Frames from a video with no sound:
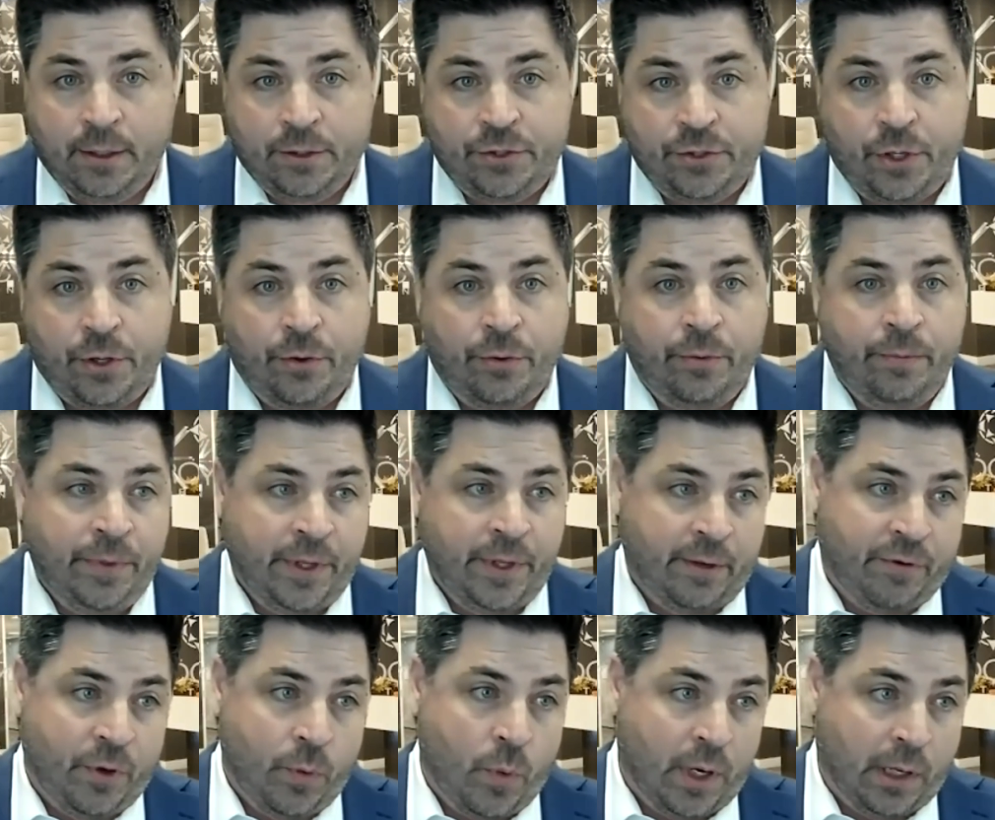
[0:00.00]
So
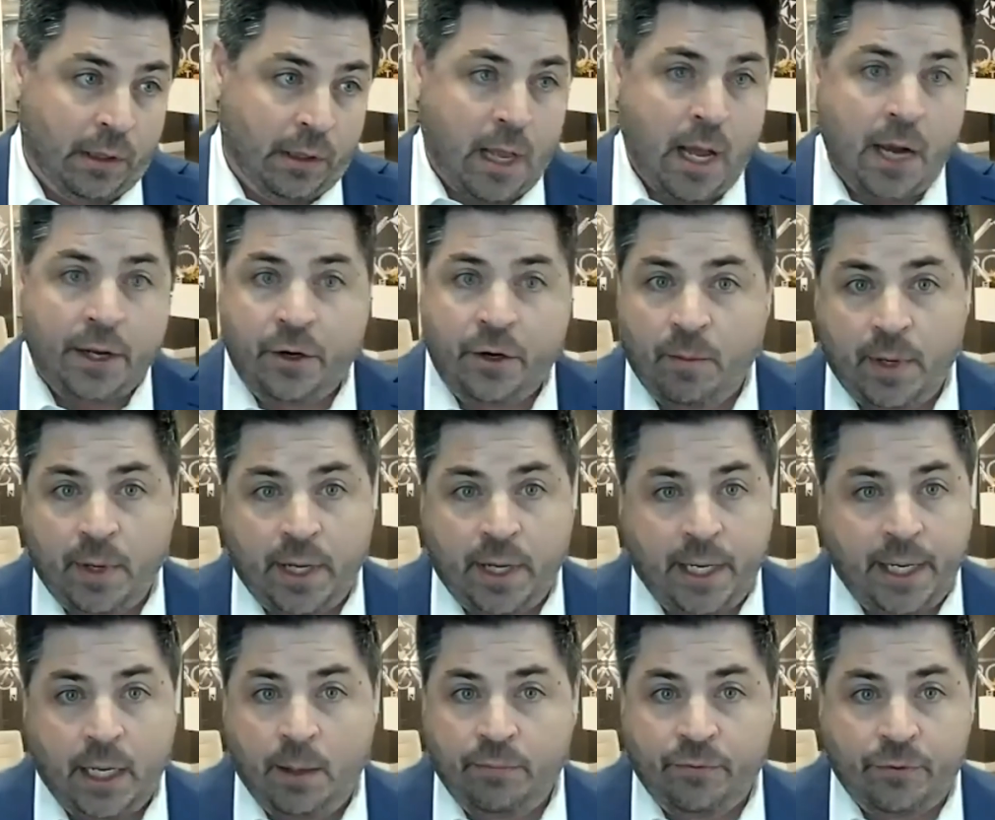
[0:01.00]
if you want to lock your
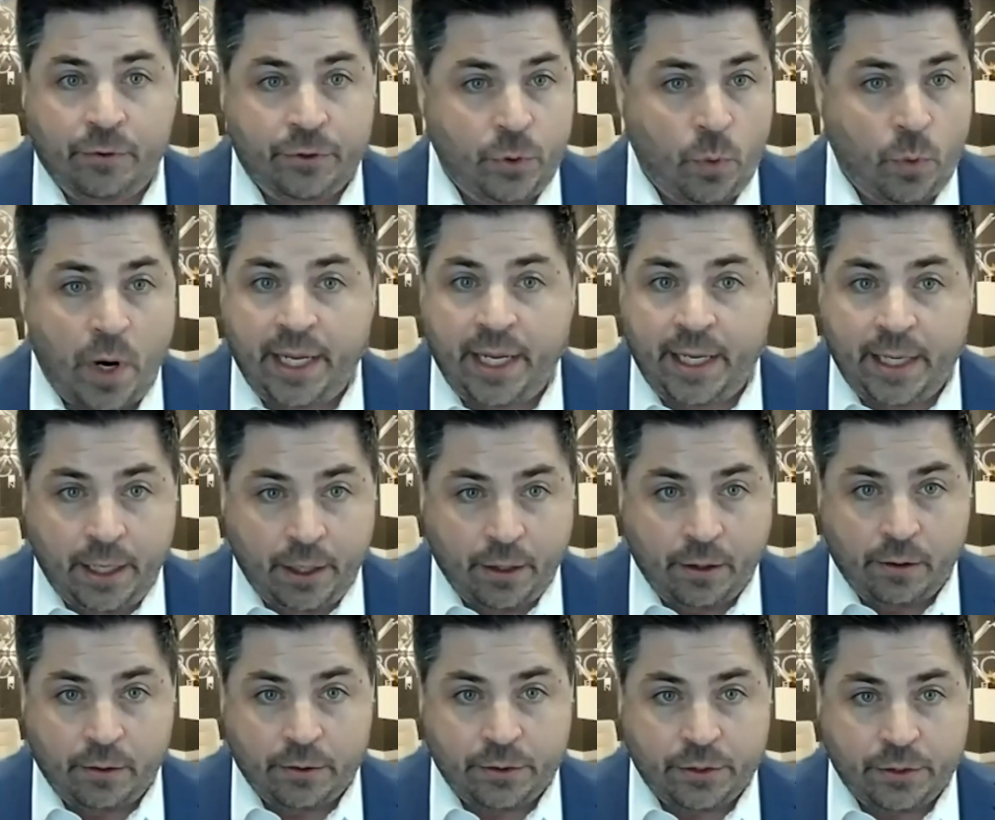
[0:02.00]
money up for 20
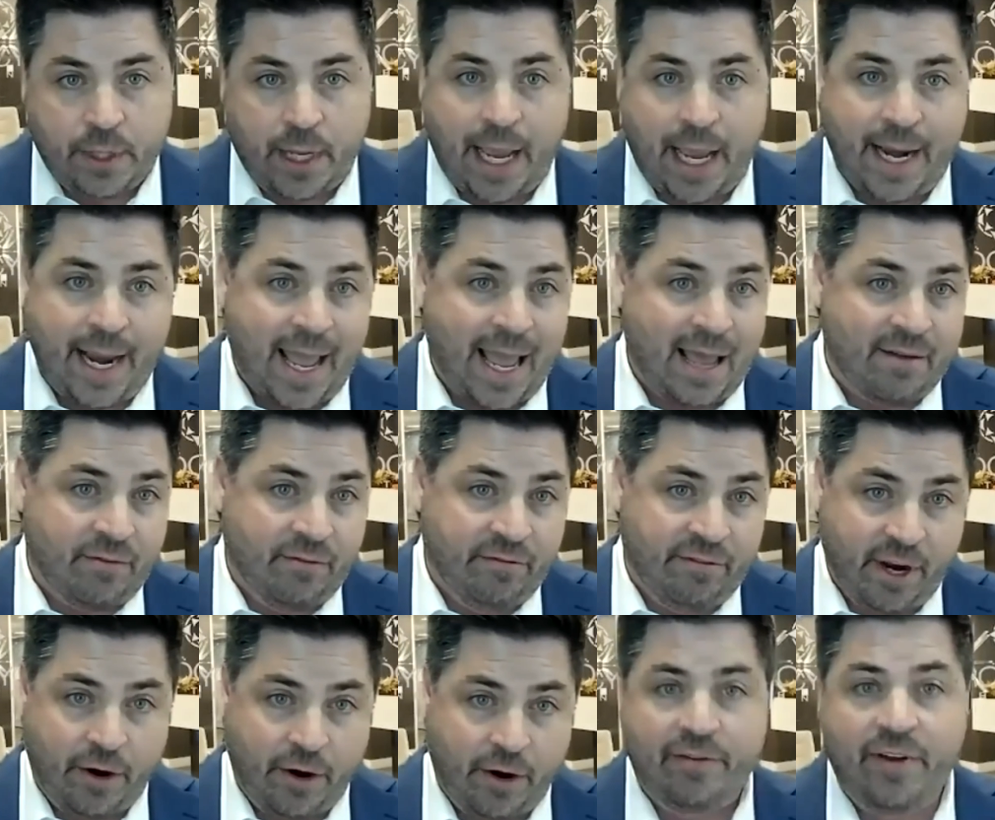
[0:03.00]
years and have
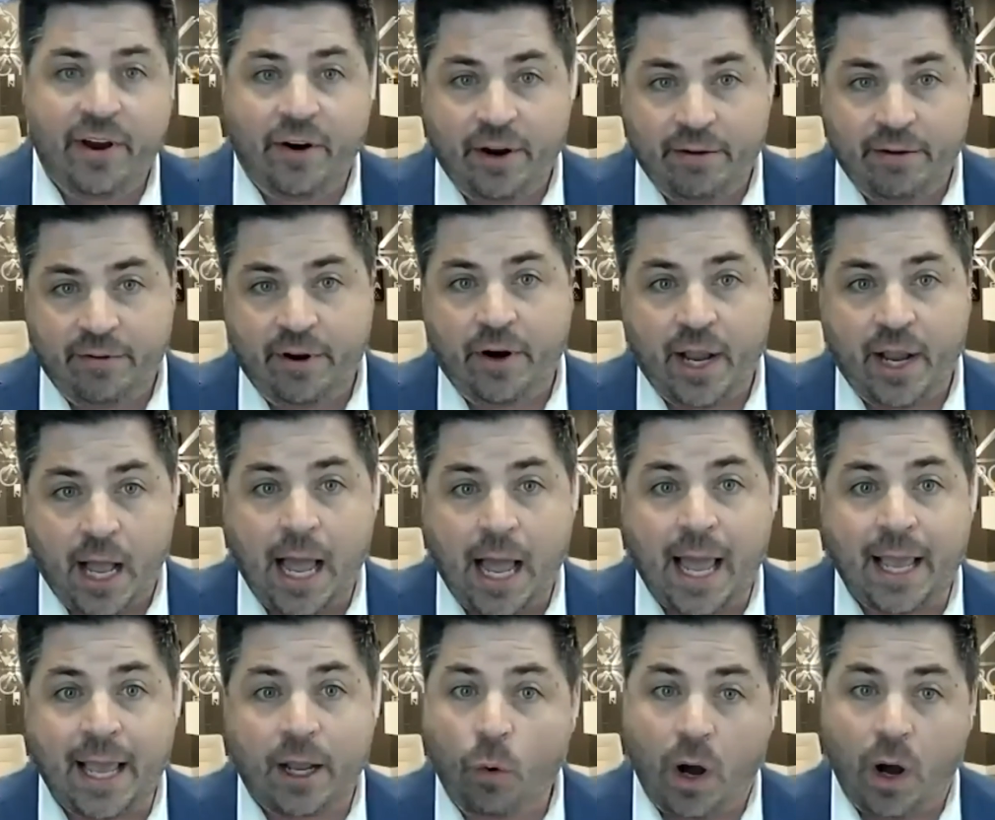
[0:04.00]
very, very, very
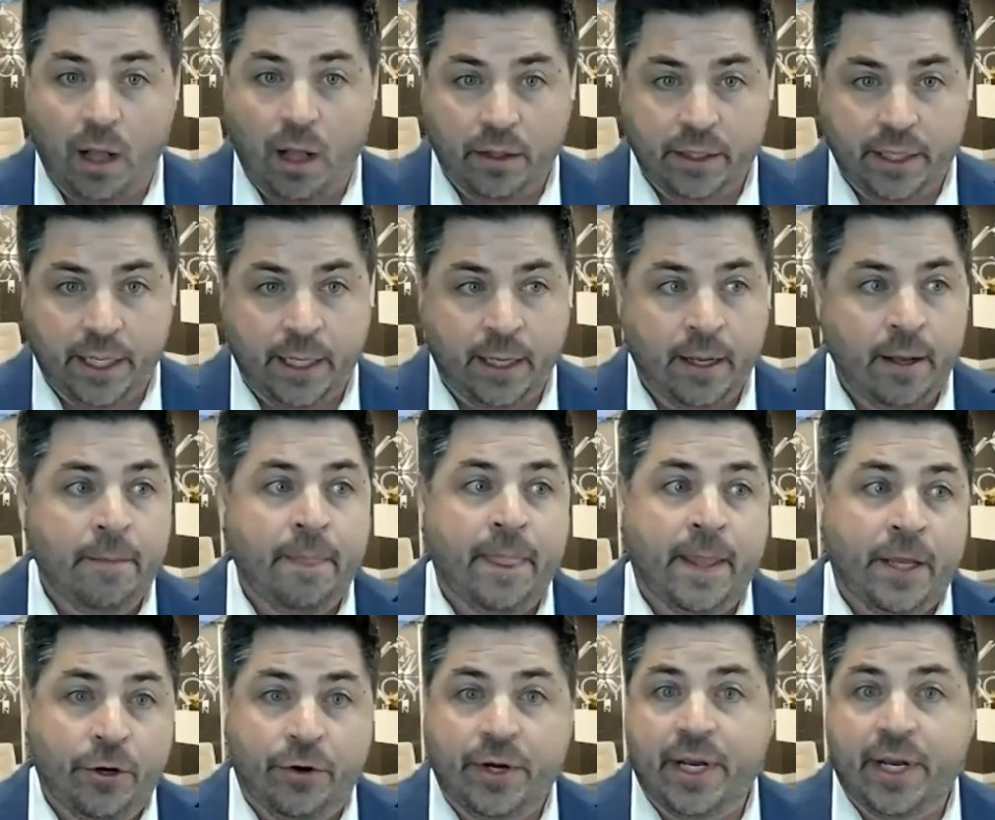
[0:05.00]
high quality,
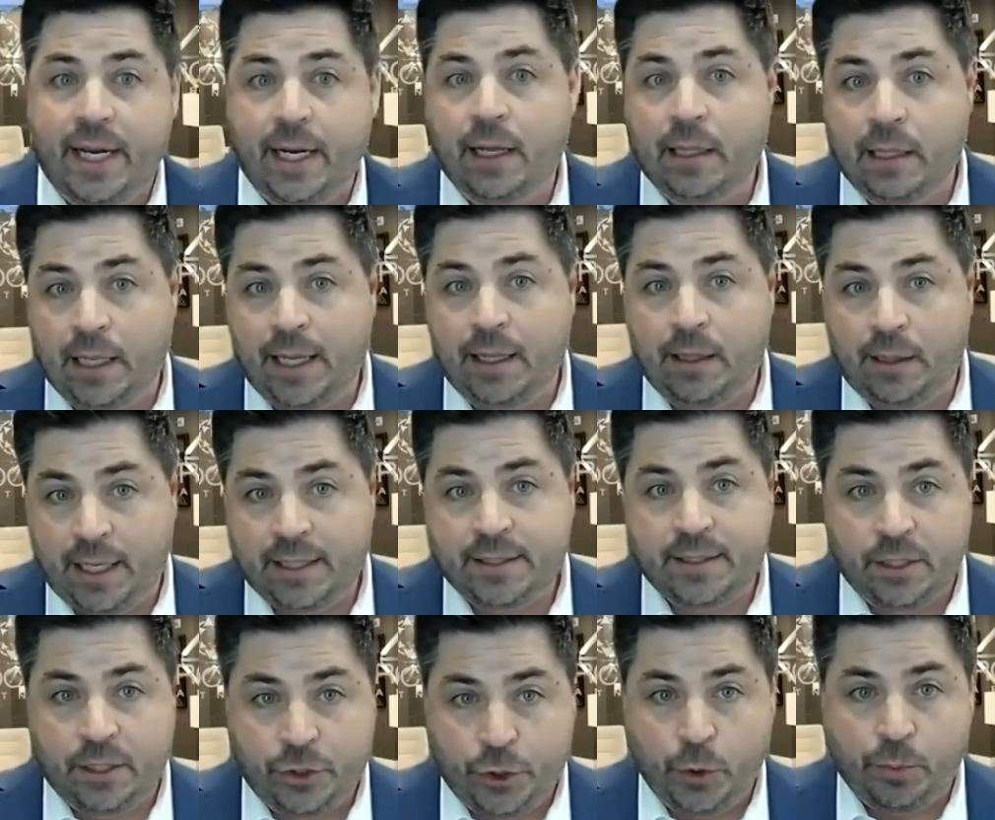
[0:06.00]
you're getting a less
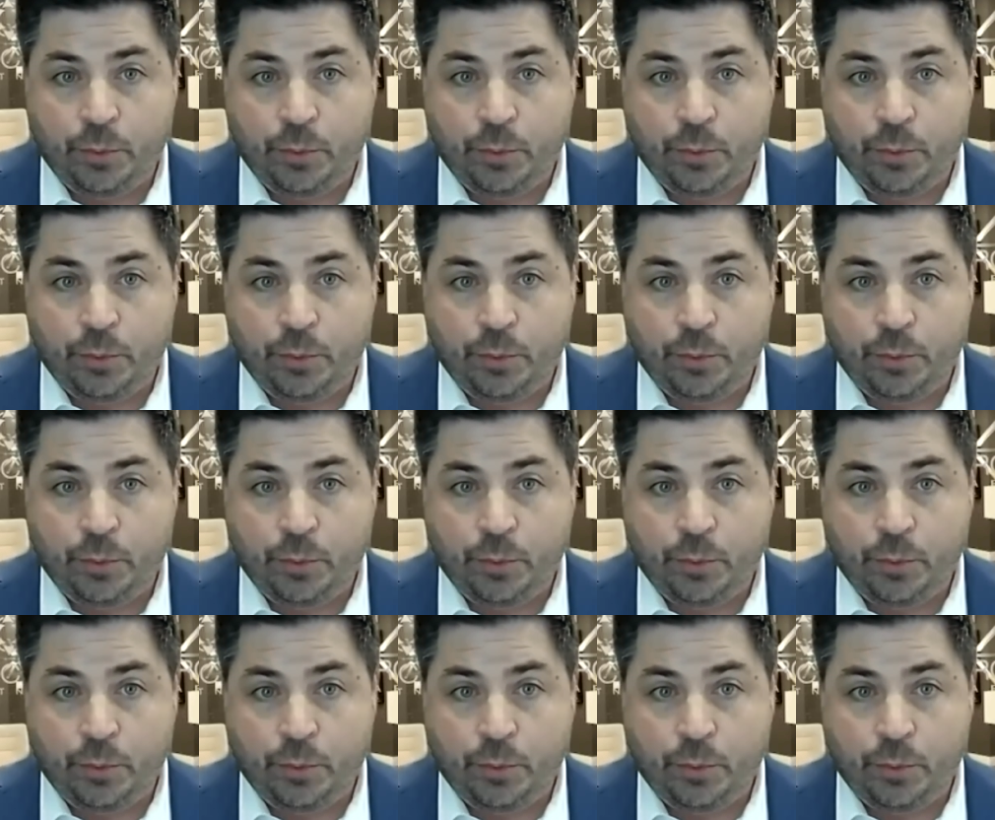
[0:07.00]
than 2%